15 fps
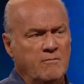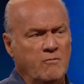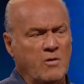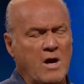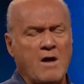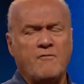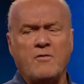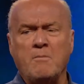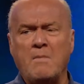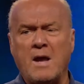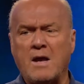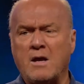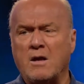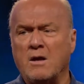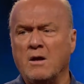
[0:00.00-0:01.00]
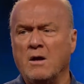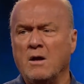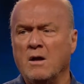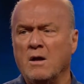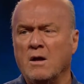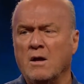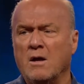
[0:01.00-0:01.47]
We often make
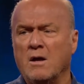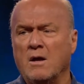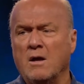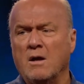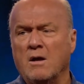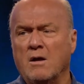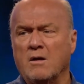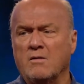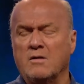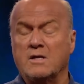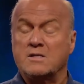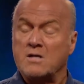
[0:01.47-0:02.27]
the